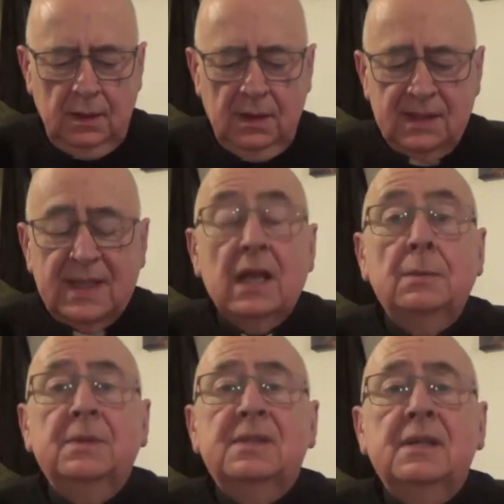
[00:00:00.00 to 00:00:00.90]

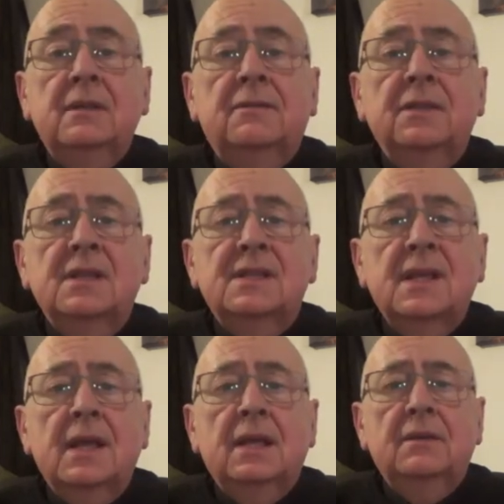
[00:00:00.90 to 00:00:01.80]
Celibacy for the
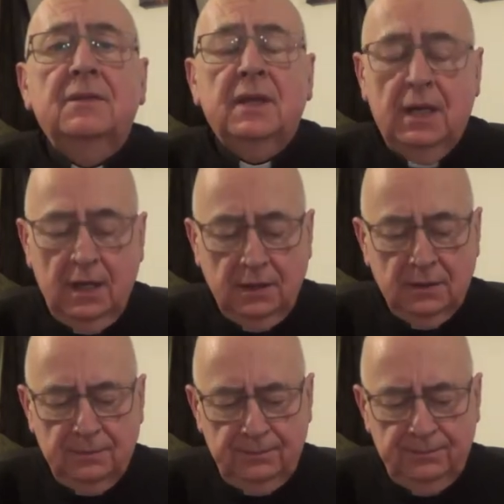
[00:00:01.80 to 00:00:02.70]
sake of the
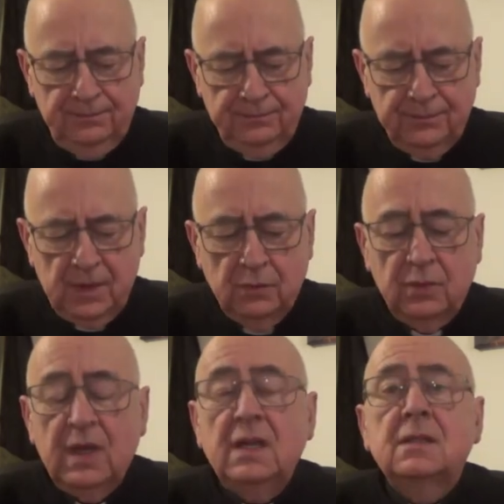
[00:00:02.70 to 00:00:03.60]
kingdom.
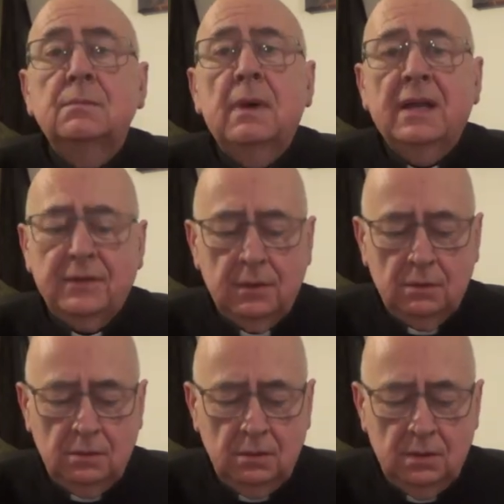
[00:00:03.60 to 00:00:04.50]
Read
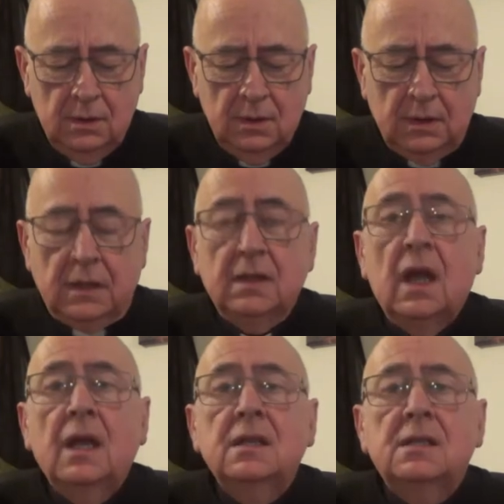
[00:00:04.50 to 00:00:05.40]
Matthew
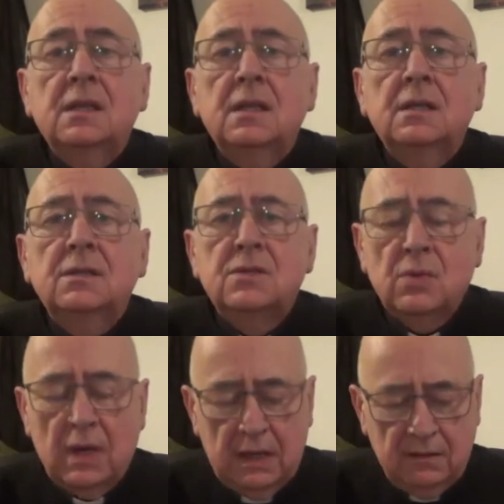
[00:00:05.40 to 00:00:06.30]
nineteen
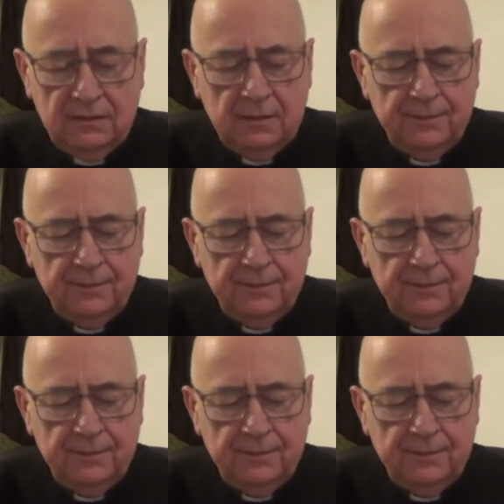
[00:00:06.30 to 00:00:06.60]
twelve.